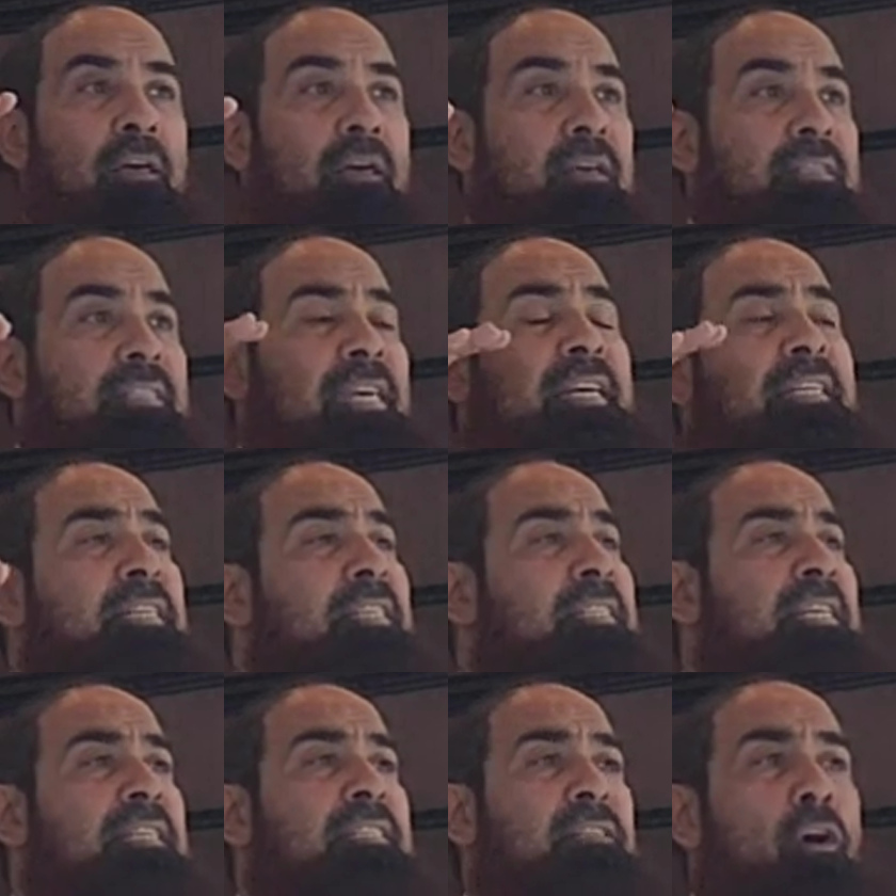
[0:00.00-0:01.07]

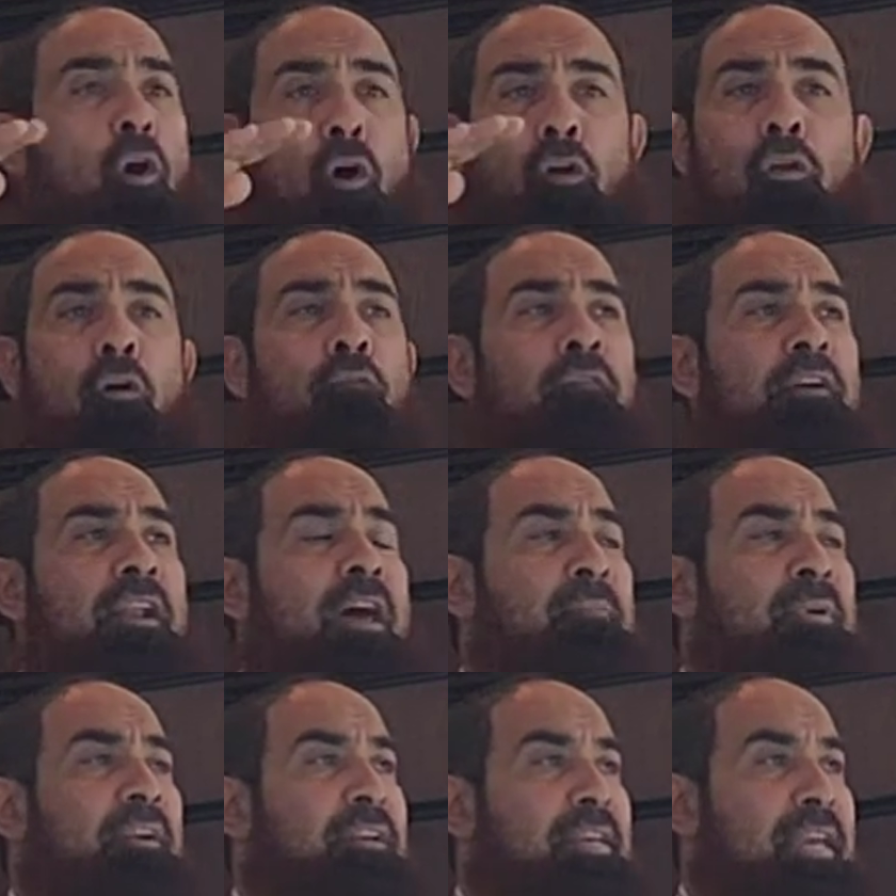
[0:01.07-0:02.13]
Sicknesses all over
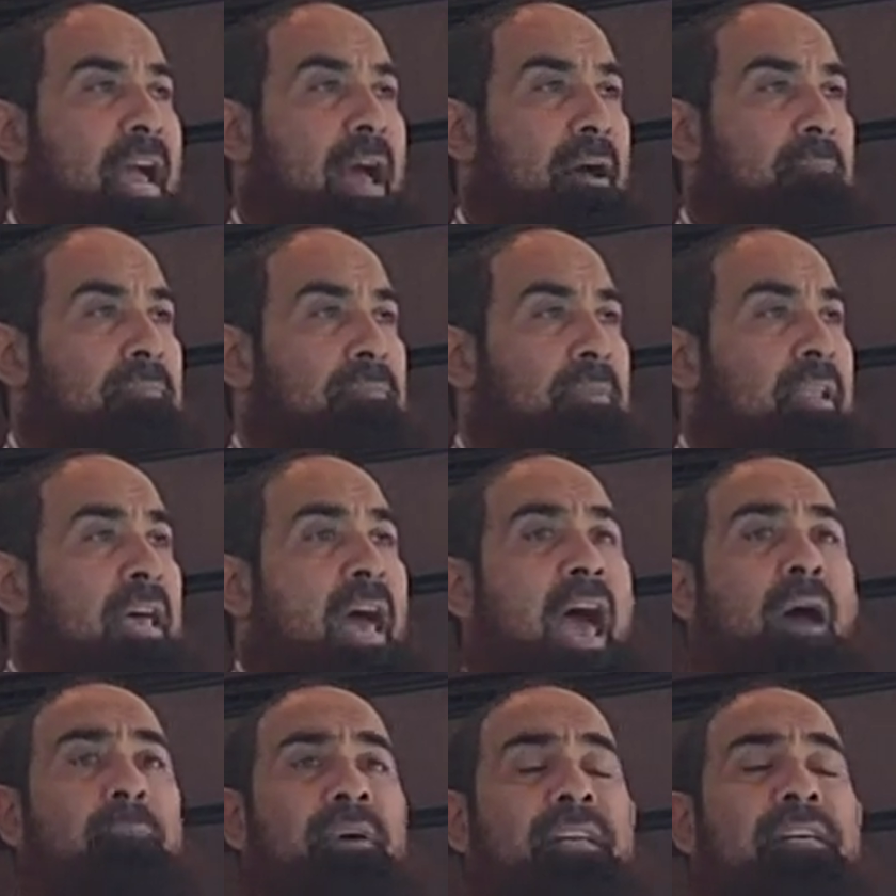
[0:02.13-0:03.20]
America.
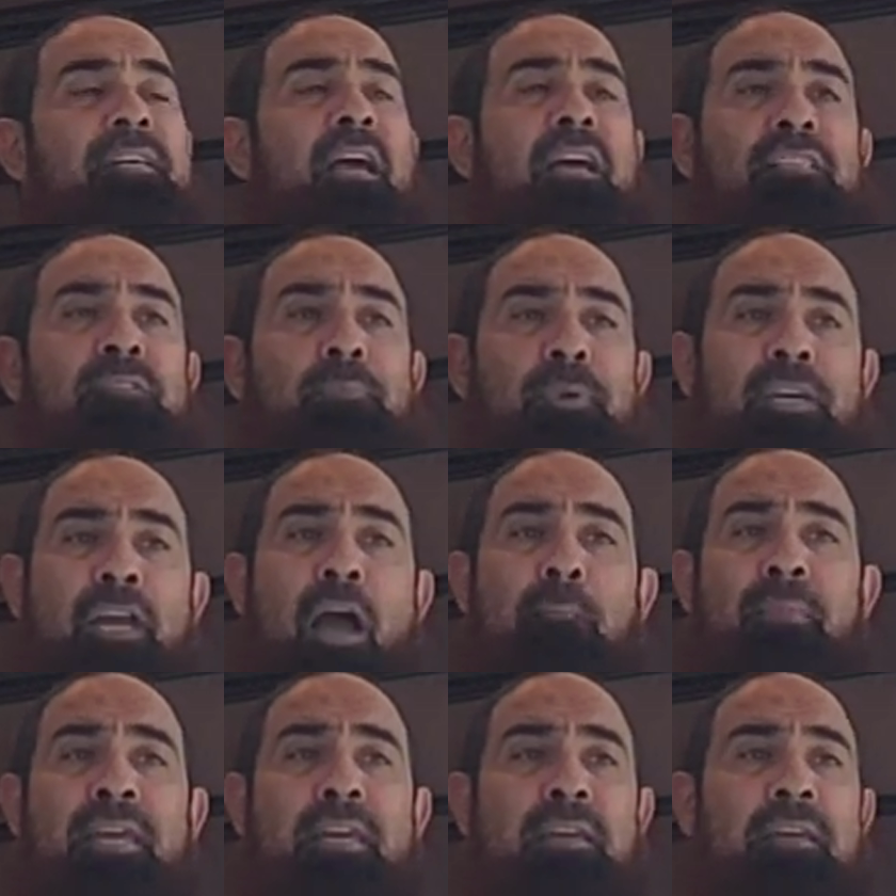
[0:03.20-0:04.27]
America is
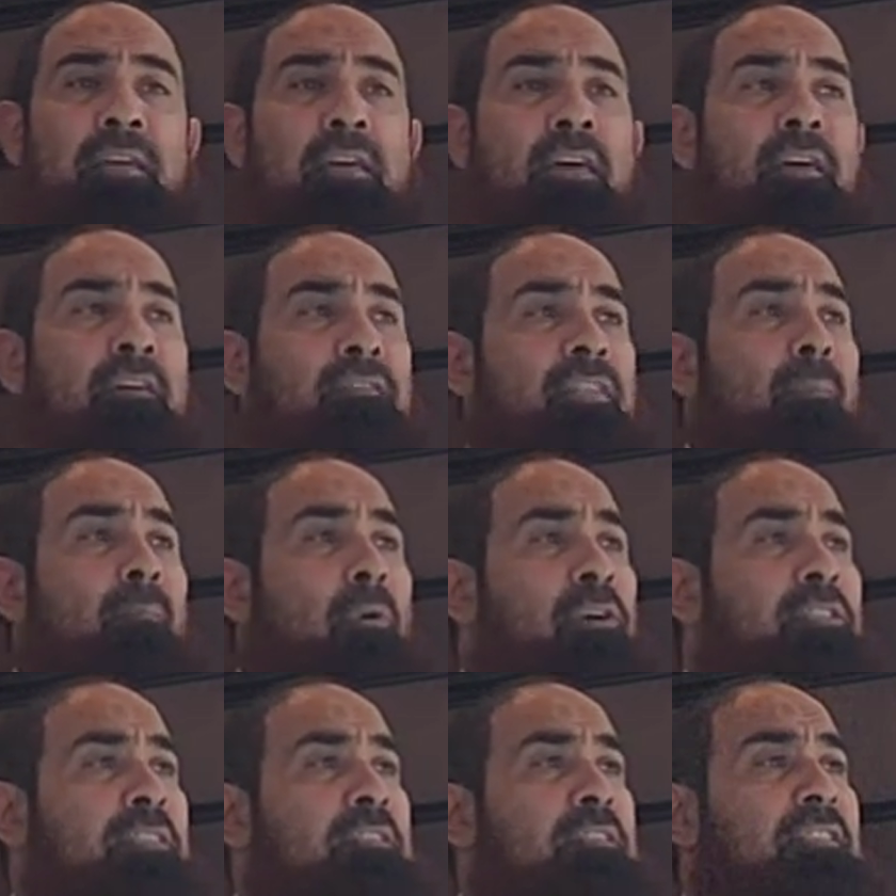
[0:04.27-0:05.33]
becoming the
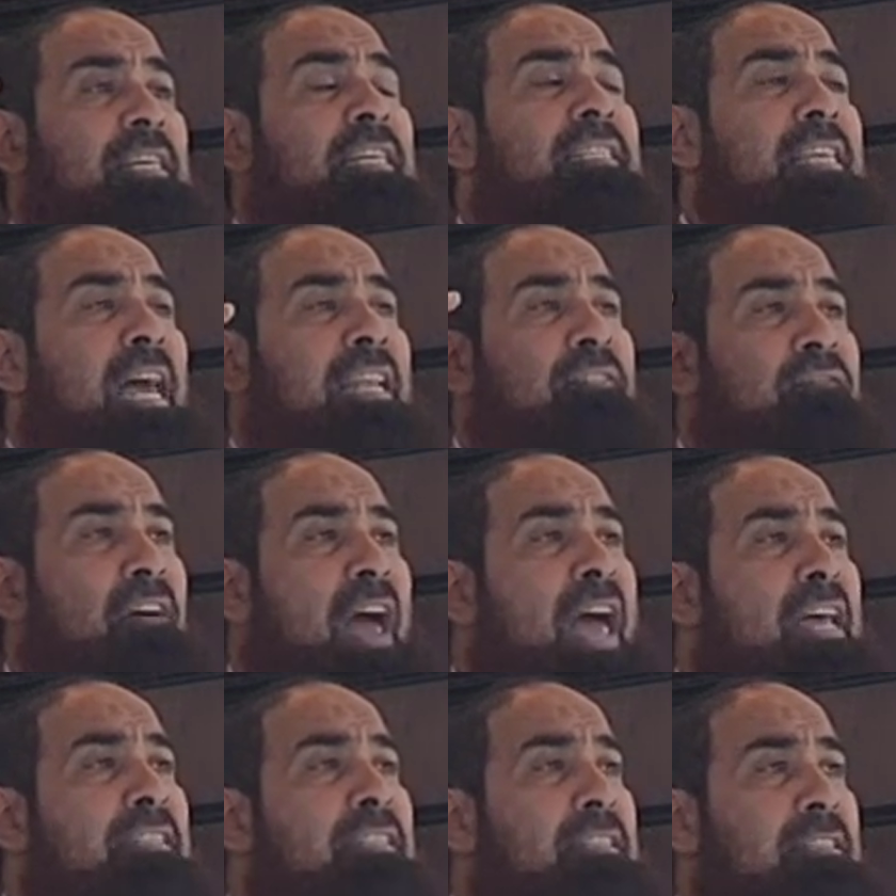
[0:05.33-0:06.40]
most
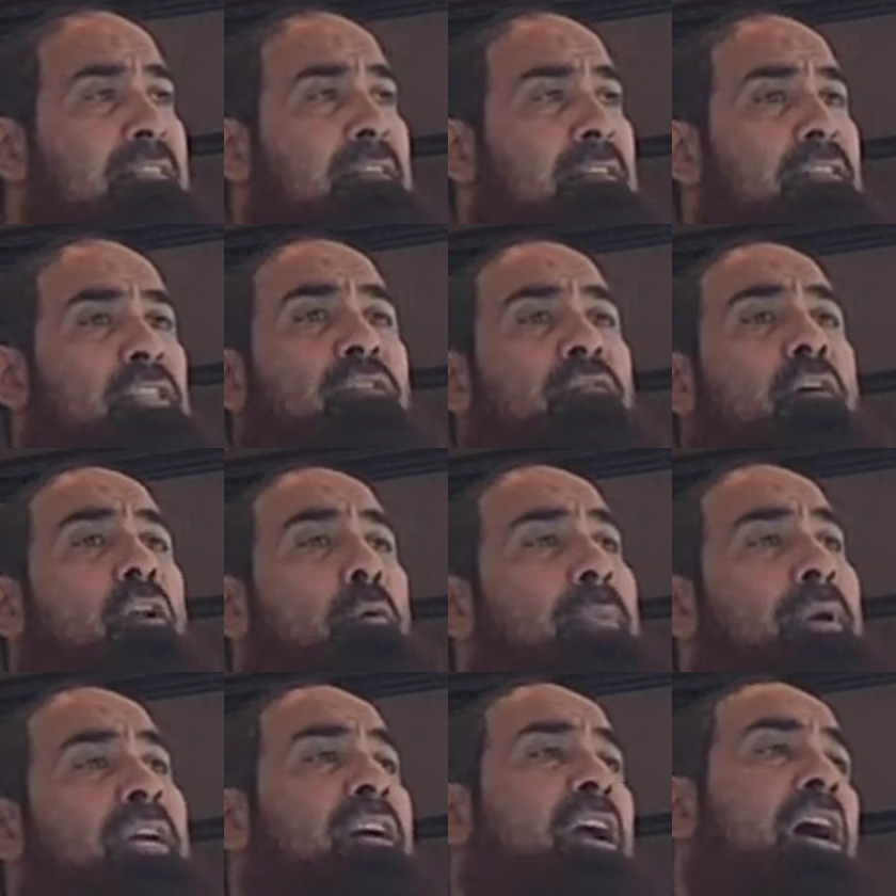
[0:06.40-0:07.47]
disadvanced
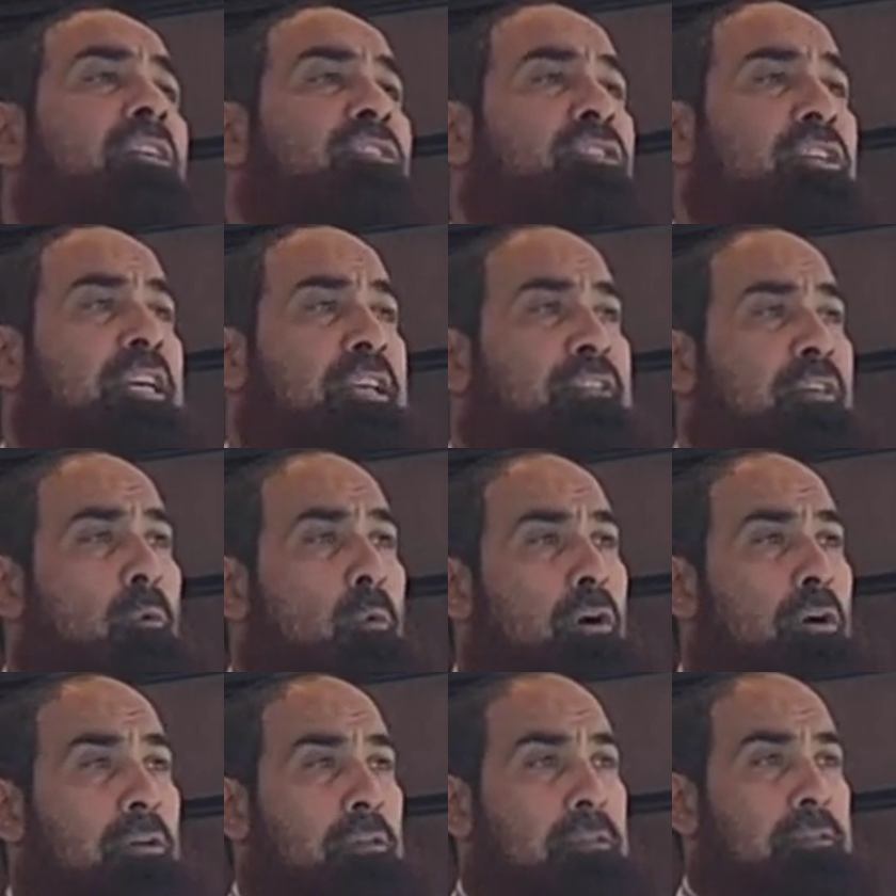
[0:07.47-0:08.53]
developing country in the
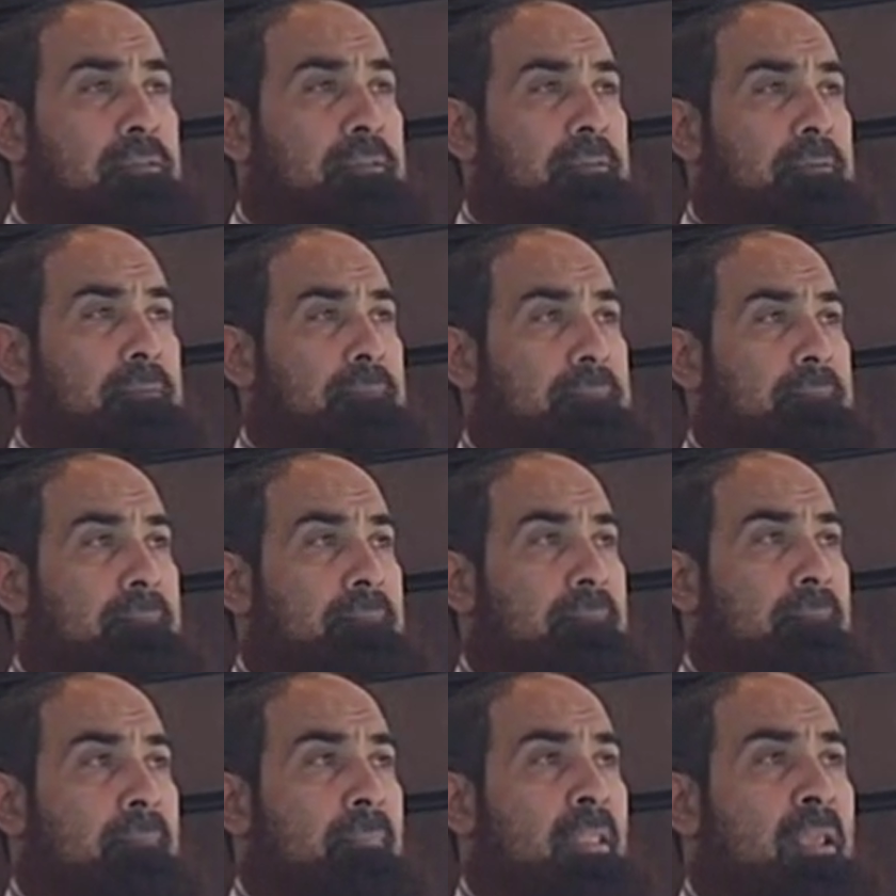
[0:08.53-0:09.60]
world.
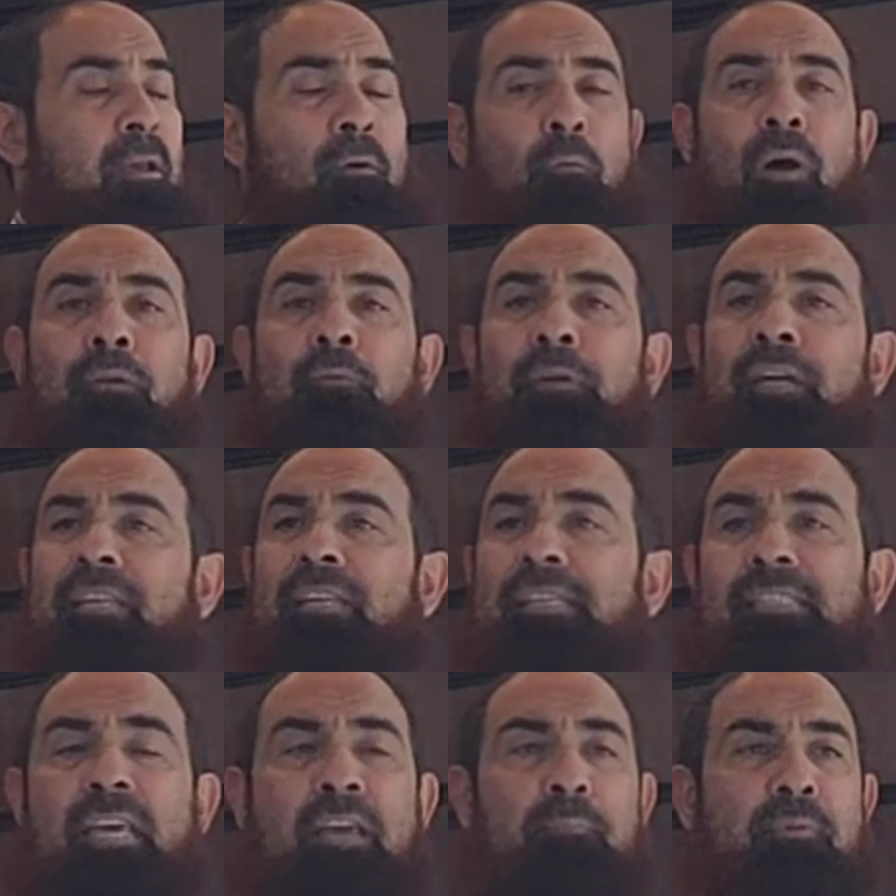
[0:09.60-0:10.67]
What are we going to
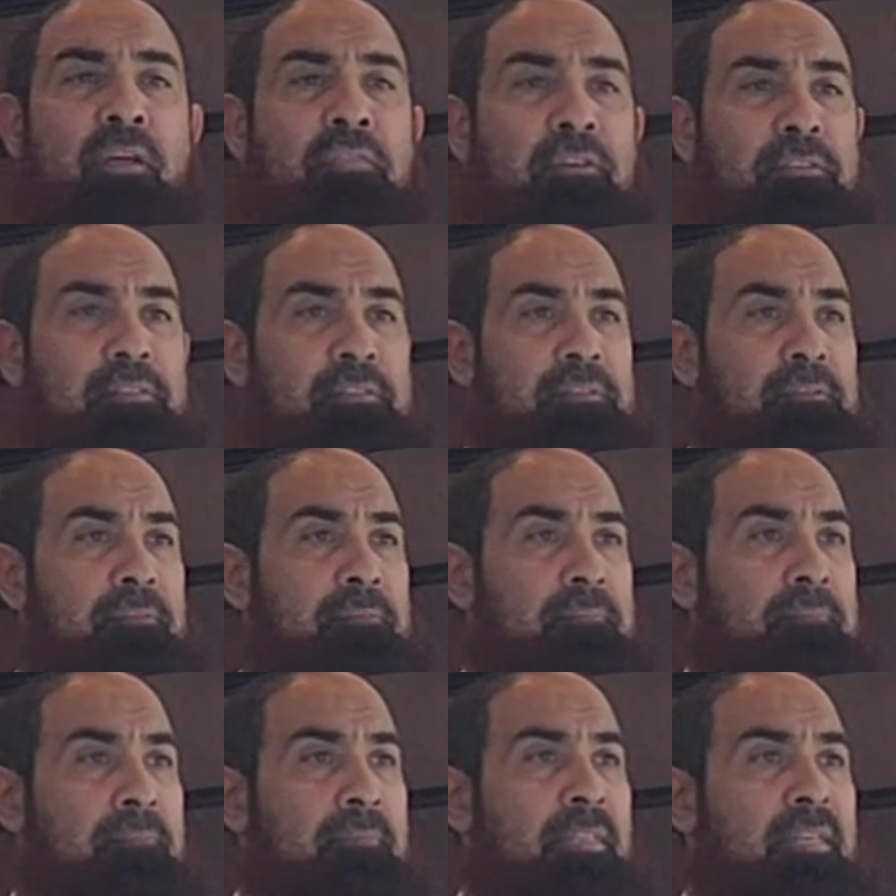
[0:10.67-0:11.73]
say, brothers?
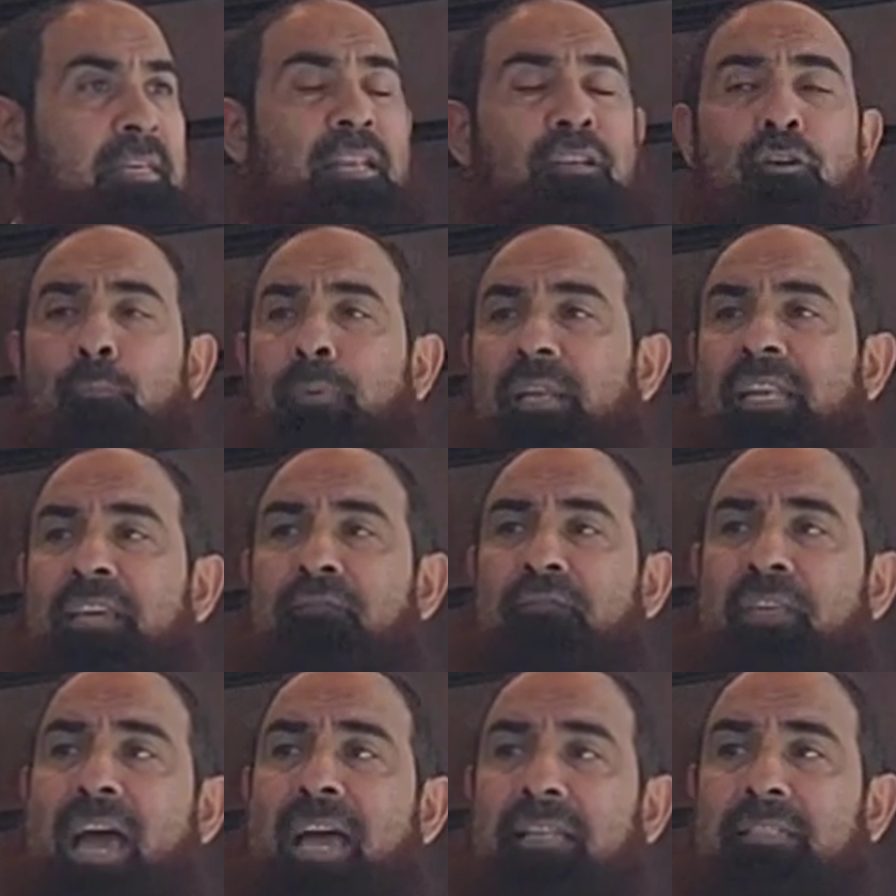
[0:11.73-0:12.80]
Can you believe
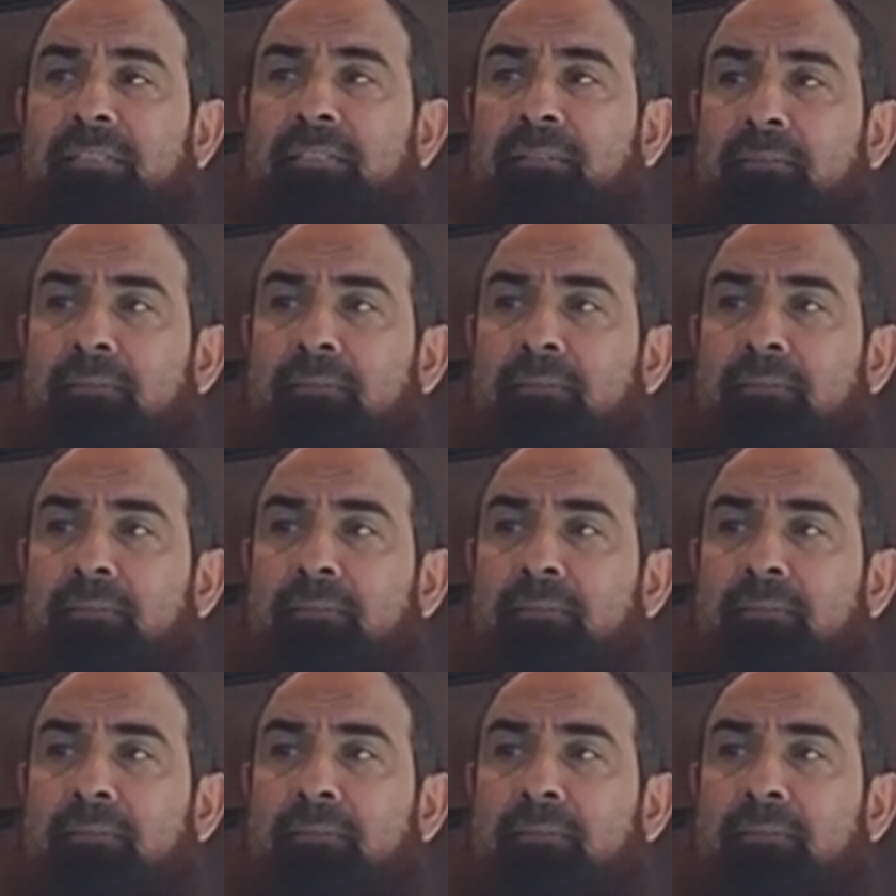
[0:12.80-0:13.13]
that?